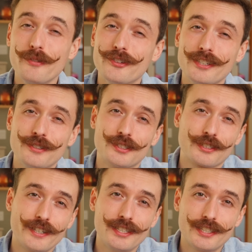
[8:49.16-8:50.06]
prefer to use
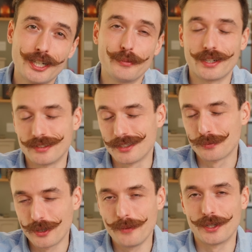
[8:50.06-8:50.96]
screen share because it's
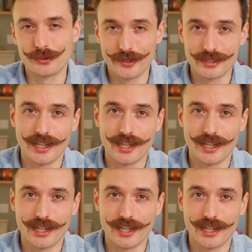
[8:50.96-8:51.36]
pretty much real